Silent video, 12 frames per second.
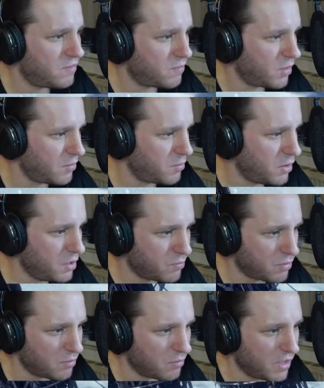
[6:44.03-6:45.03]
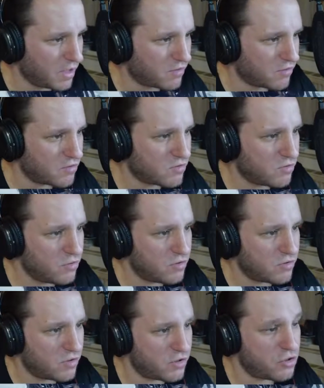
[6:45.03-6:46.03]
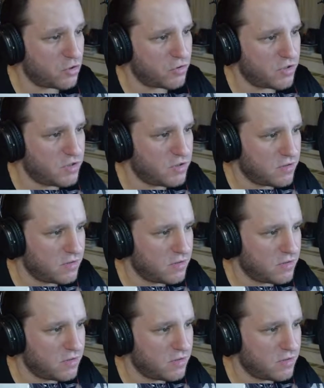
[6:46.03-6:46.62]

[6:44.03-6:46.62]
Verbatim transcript: My people make the turn the journey.